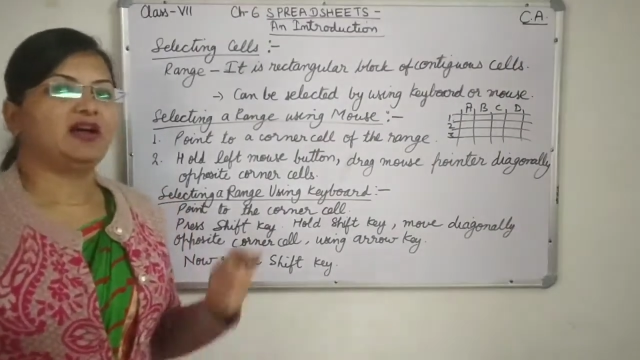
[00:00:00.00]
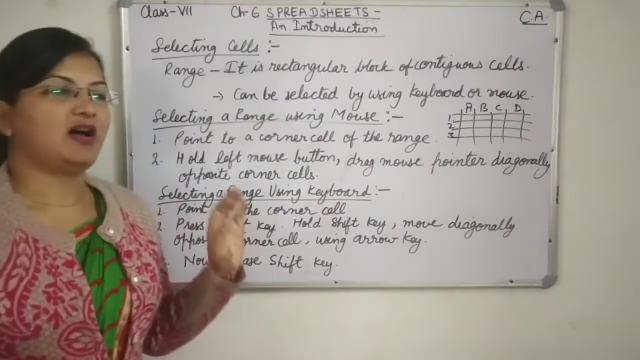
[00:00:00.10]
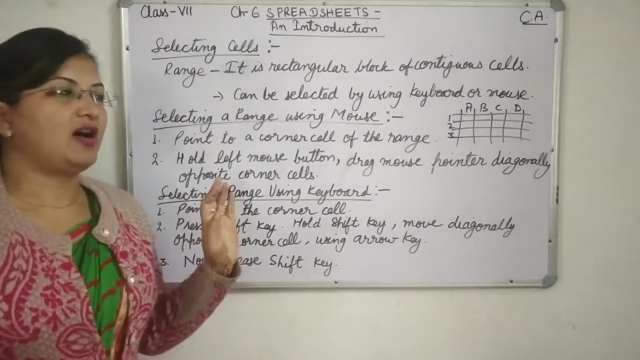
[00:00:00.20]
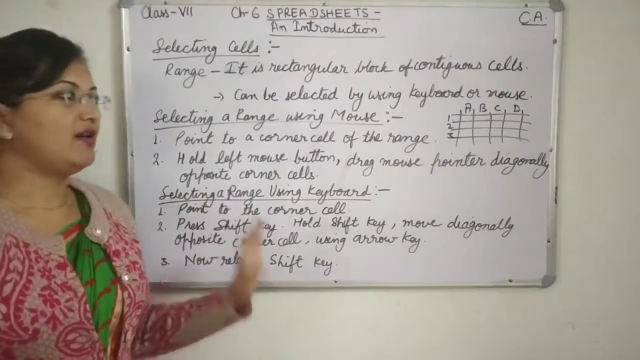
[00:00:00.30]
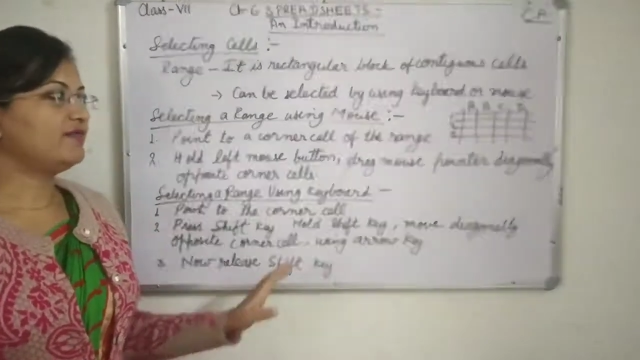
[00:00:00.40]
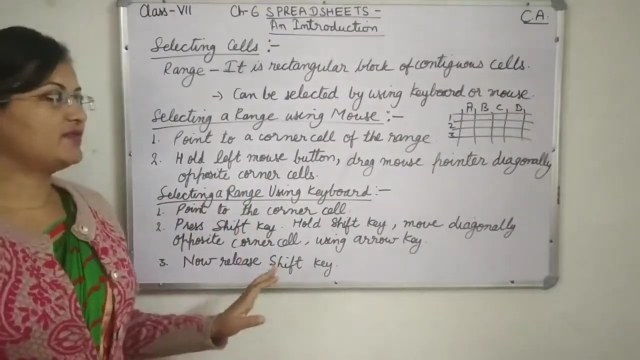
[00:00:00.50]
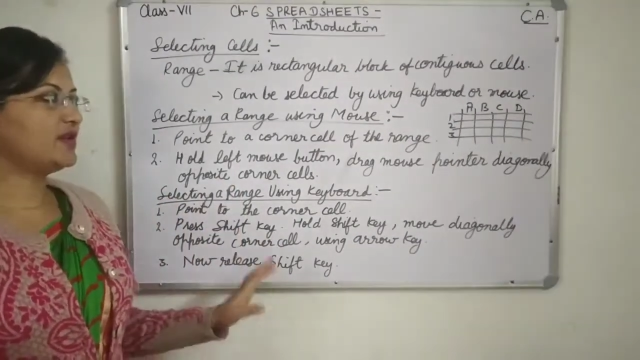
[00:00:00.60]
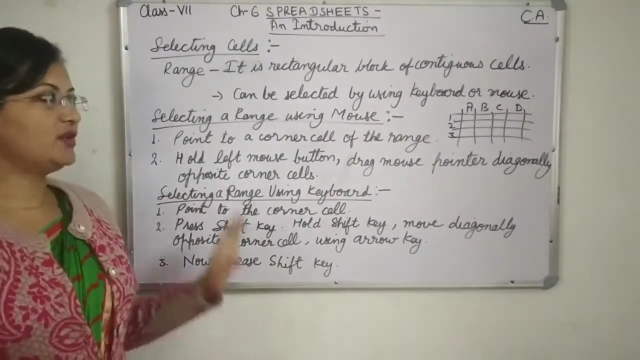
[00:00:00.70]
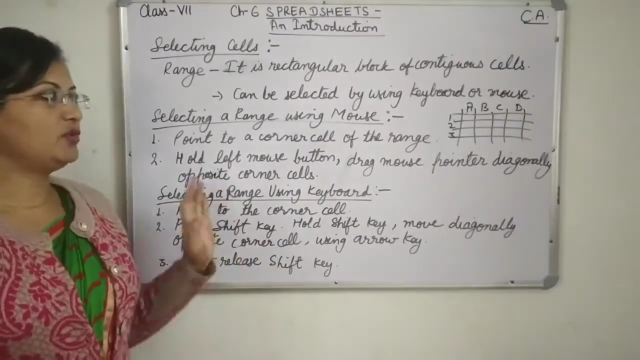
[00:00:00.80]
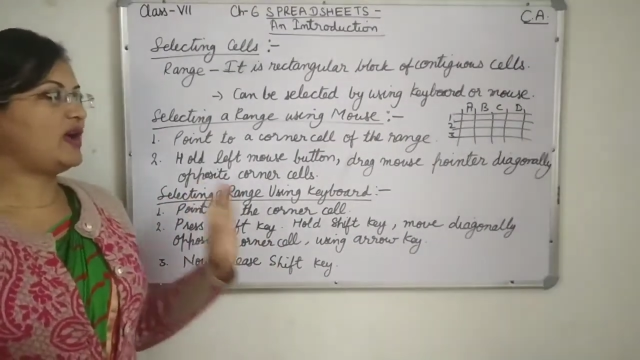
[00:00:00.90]
After
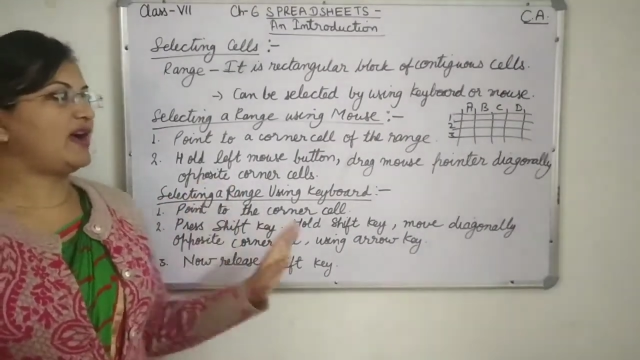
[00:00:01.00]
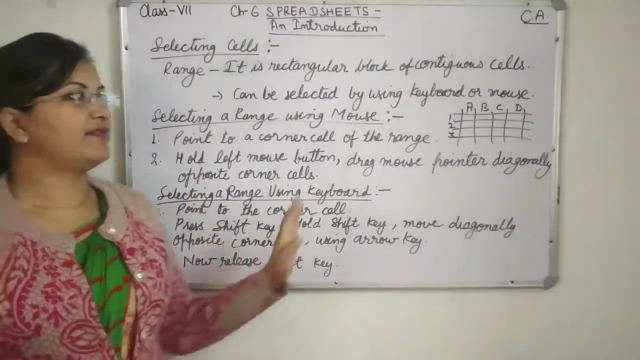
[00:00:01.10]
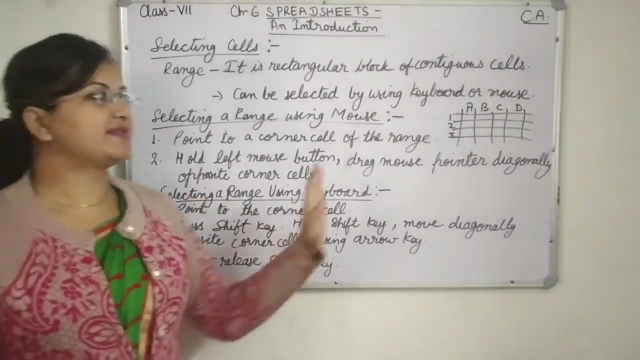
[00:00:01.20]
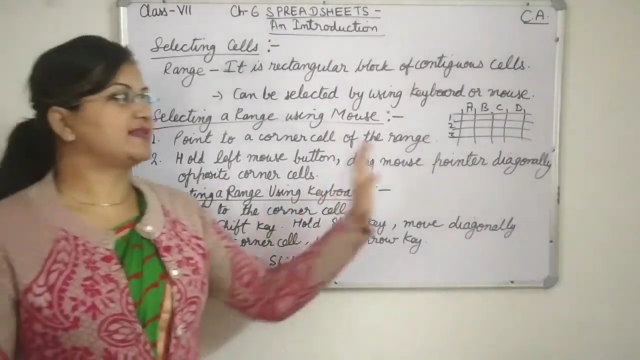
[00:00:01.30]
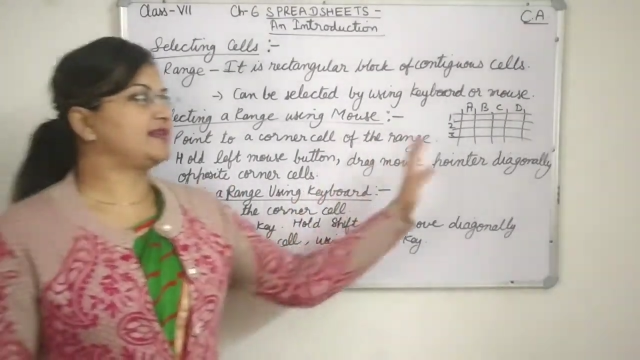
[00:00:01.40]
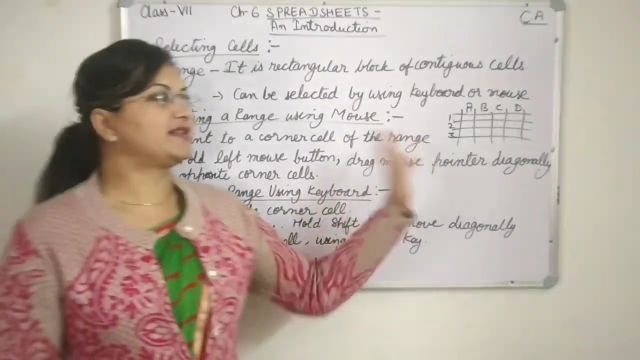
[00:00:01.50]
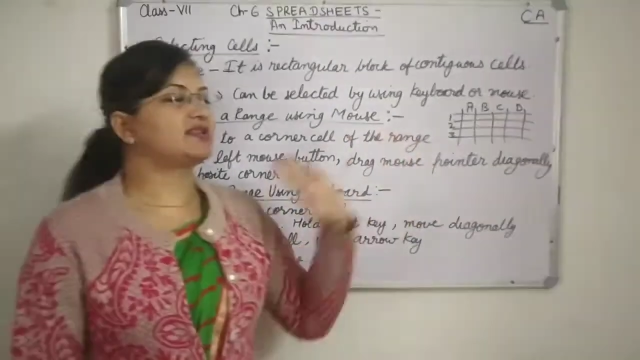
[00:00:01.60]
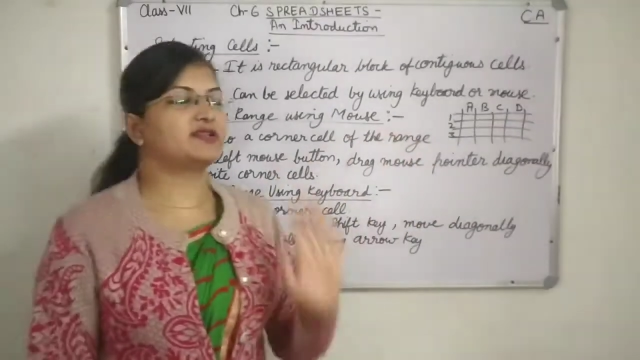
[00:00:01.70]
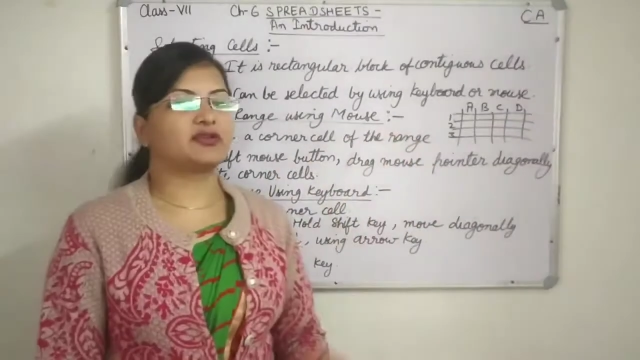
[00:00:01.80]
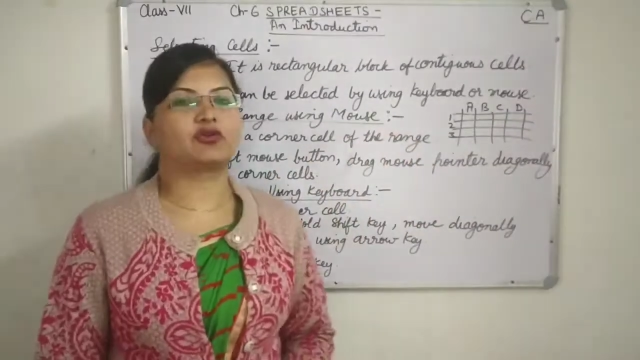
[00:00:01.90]
you have
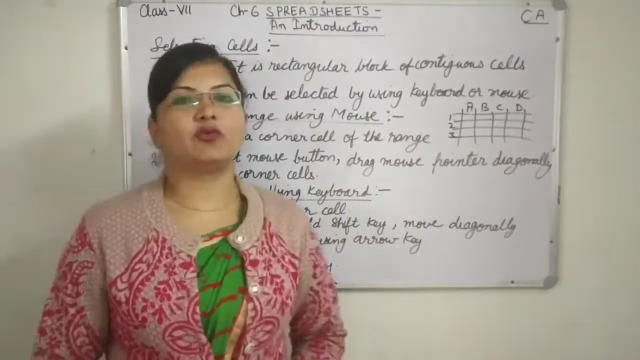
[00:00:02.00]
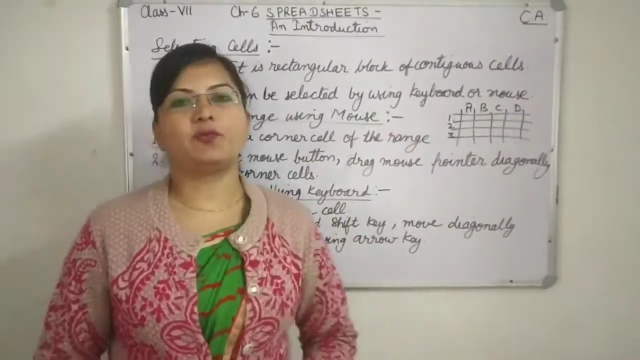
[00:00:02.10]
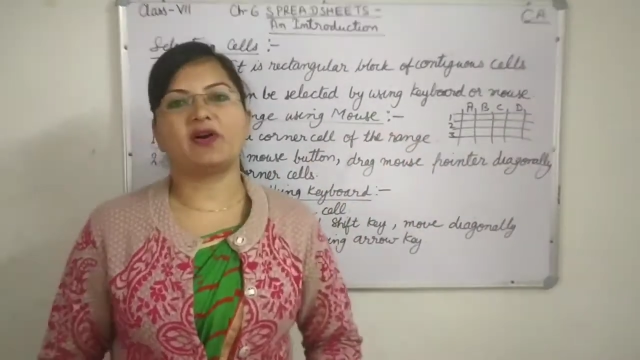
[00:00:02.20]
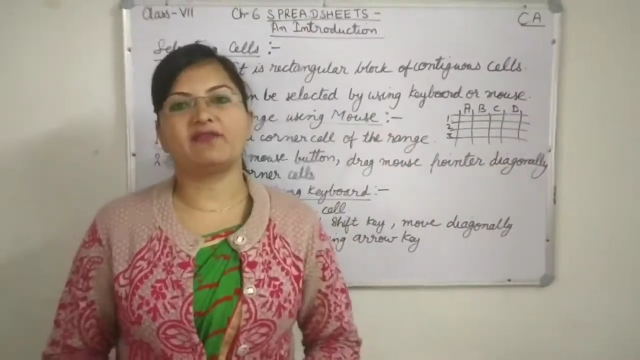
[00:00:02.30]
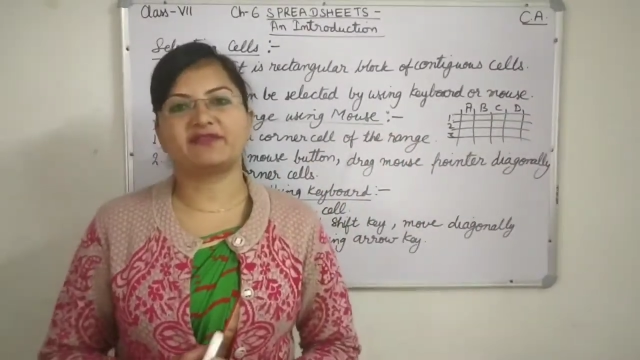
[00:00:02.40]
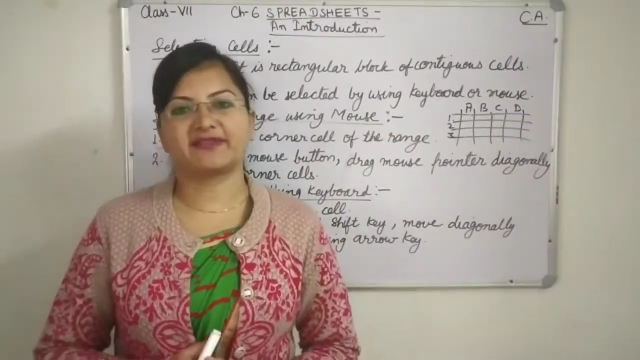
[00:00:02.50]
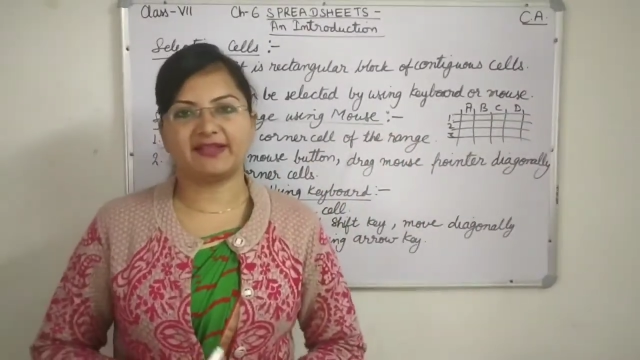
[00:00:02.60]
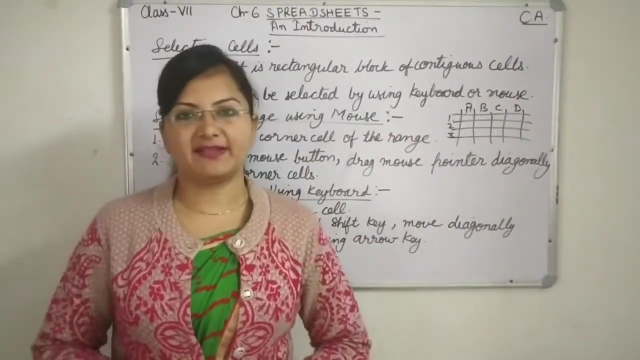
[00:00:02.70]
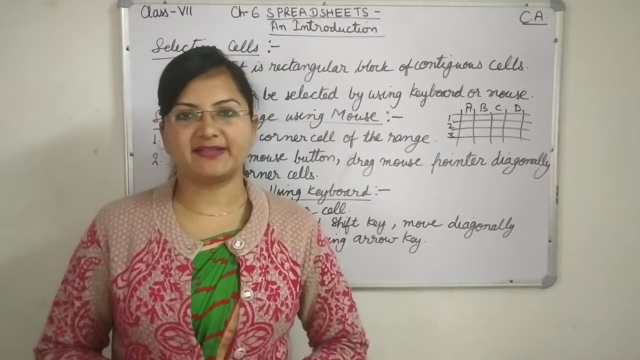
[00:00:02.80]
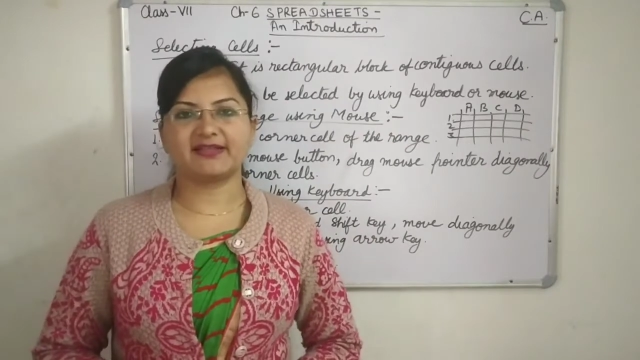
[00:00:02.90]
selected the group of
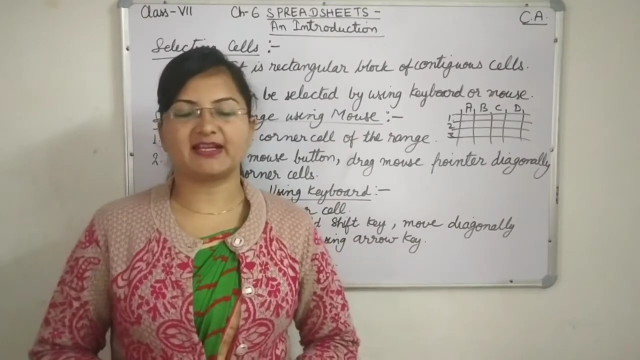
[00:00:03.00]
cells,